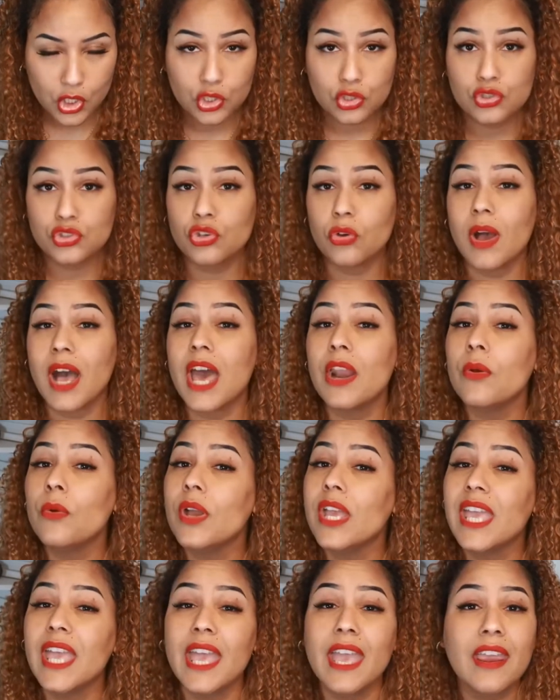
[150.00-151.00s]
So I
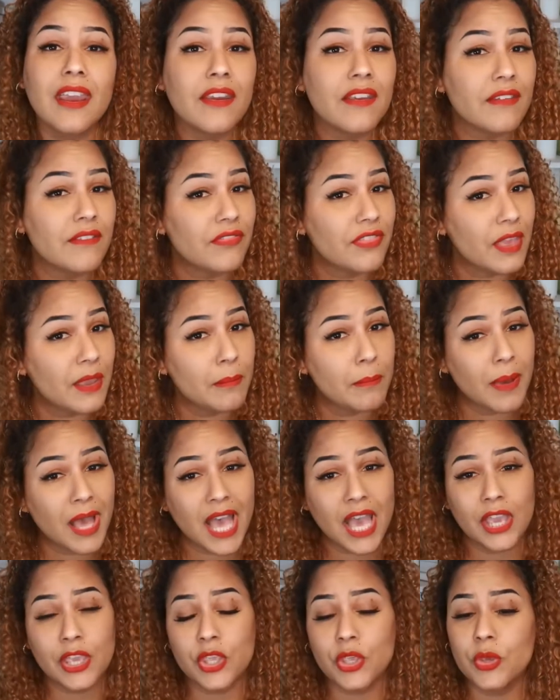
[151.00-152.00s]
don't care if they
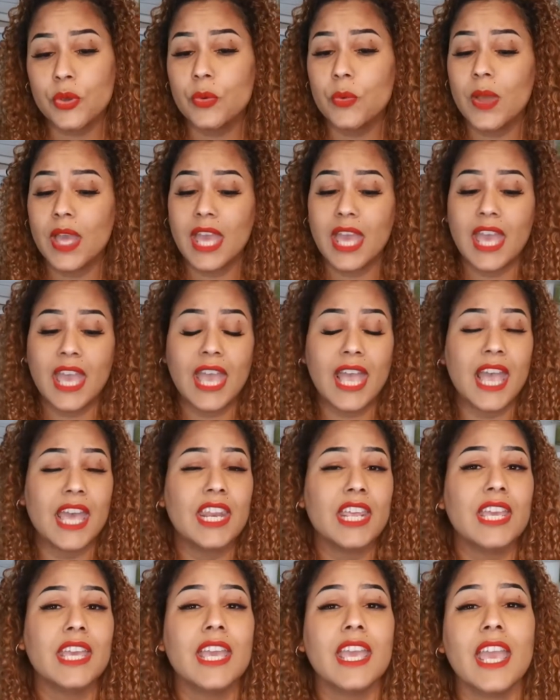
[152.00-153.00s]
buy you an
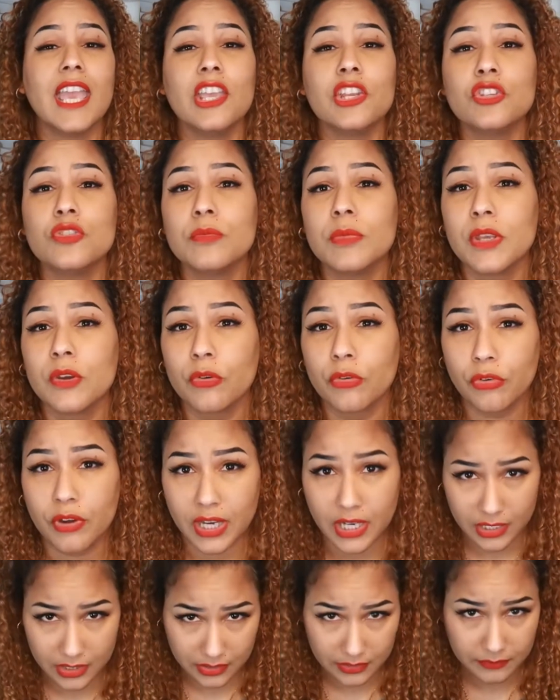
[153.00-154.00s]
engagement
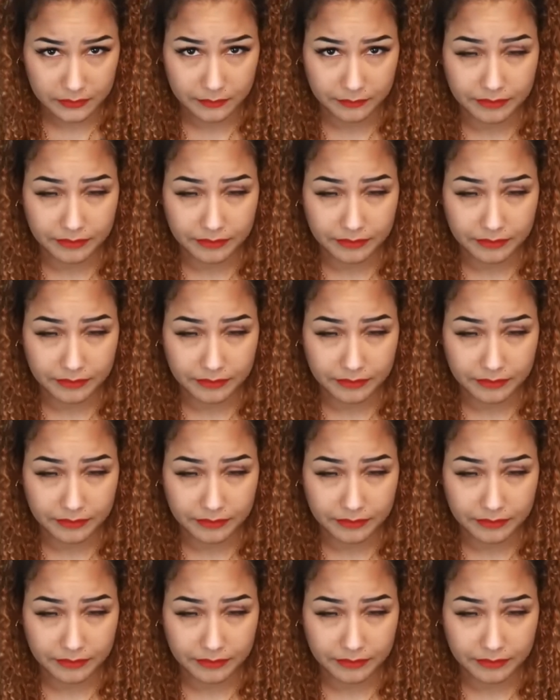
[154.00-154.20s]
ring.